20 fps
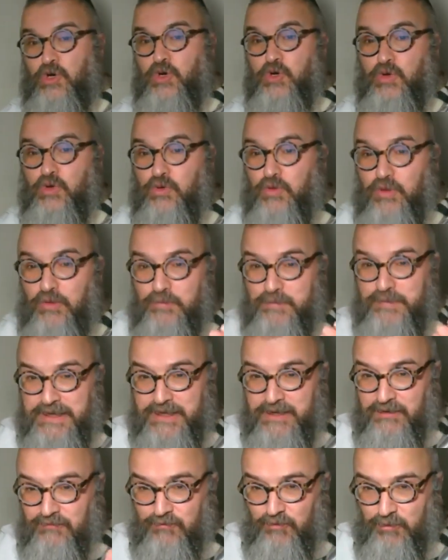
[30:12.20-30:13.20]
who will
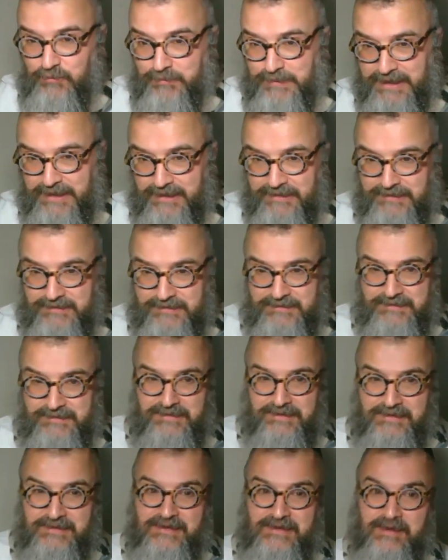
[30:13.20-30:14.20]
be here for me?
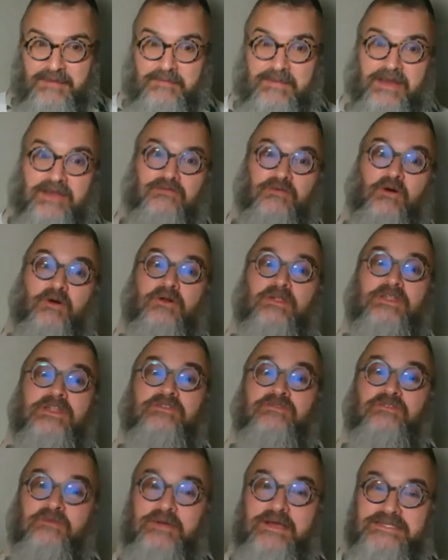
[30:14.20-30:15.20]
But if
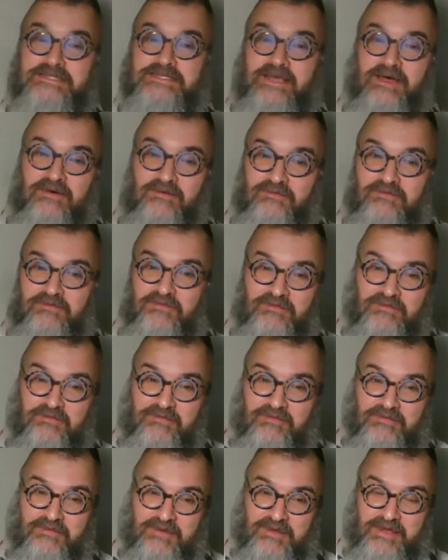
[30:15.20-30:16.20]
only for myself,
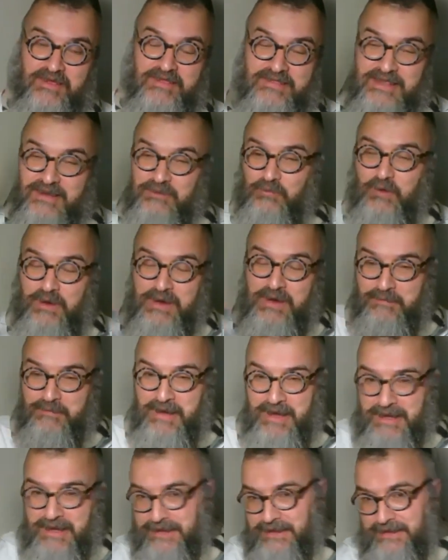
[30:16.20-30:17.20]
then what
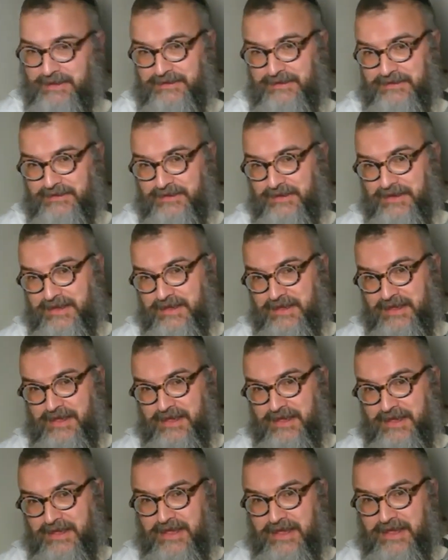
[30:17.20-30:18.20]
am I?
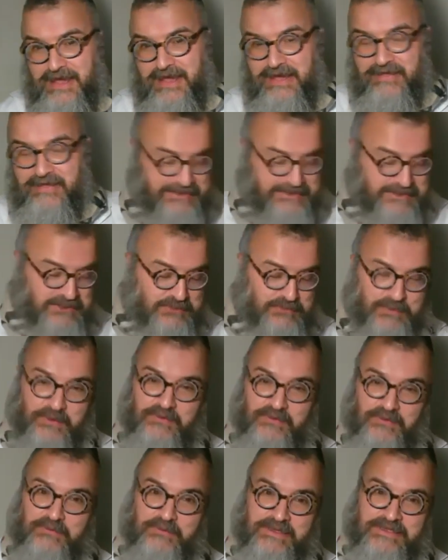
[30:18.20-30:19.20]
And that is the
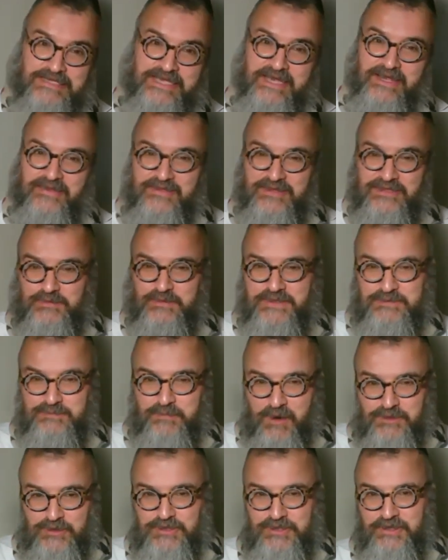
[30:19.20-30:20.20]
spirit that we take out of this week's
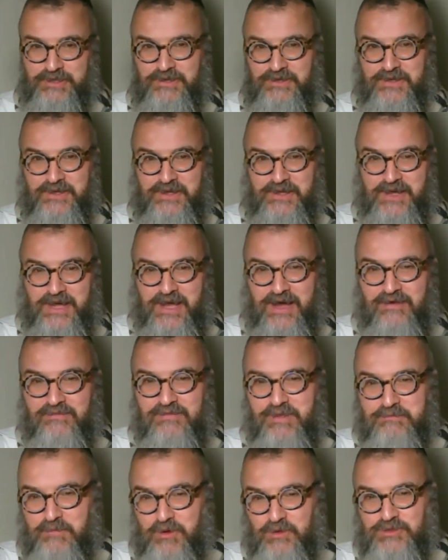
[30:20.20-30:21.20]
Parsha,
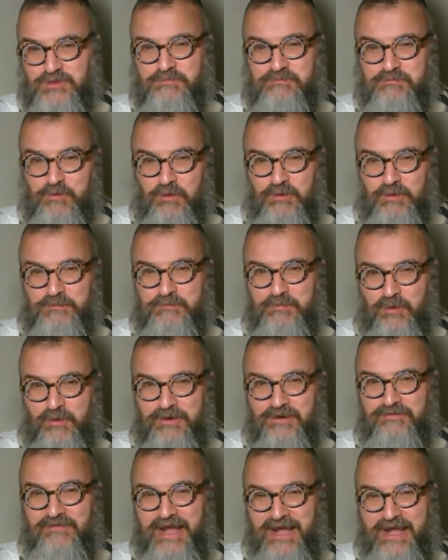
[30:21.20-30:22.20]
of the most important
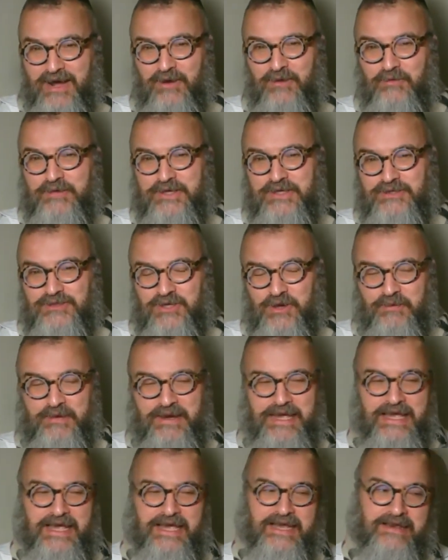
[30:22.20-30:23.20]
part of how we could
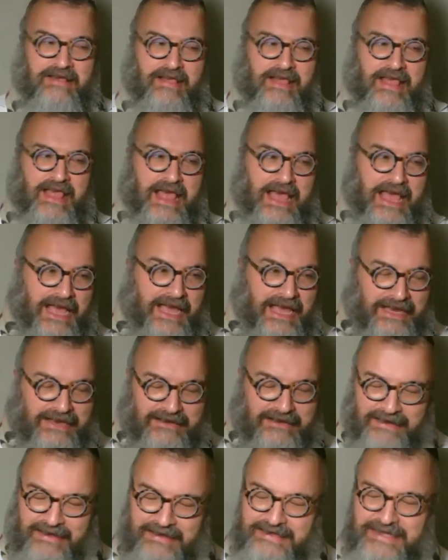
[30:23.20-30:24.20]
go ahead
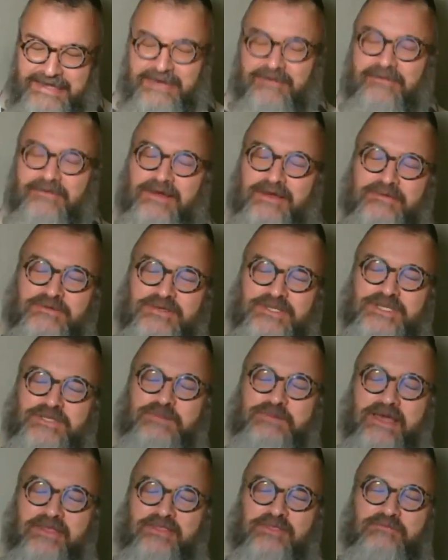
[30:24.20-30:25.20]
and adhere and
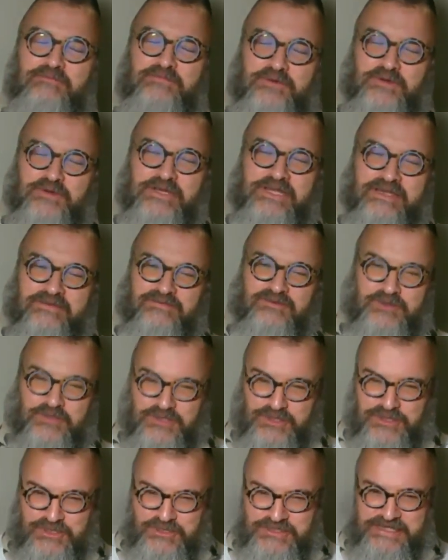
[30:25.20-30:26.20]
respect the beauty of
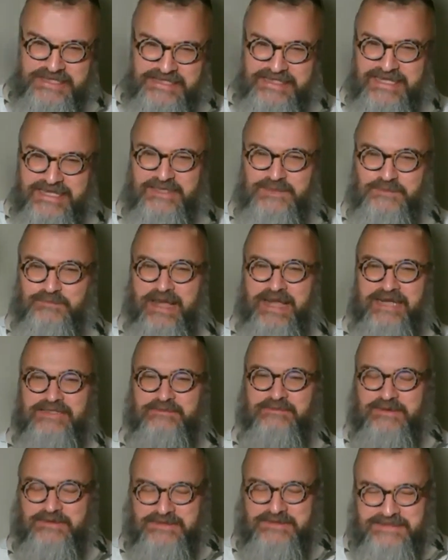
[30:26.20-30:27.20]
traditions that take us
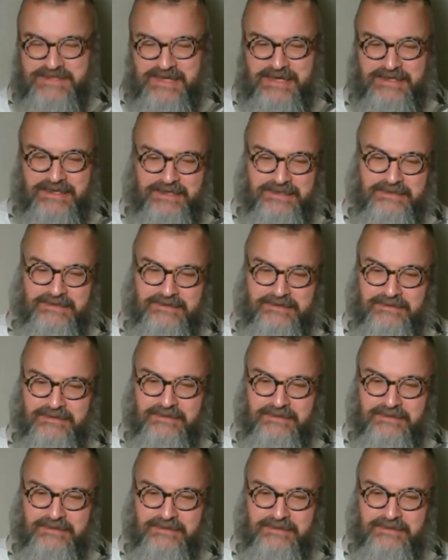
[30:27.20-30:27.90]
back to Mount Sinai,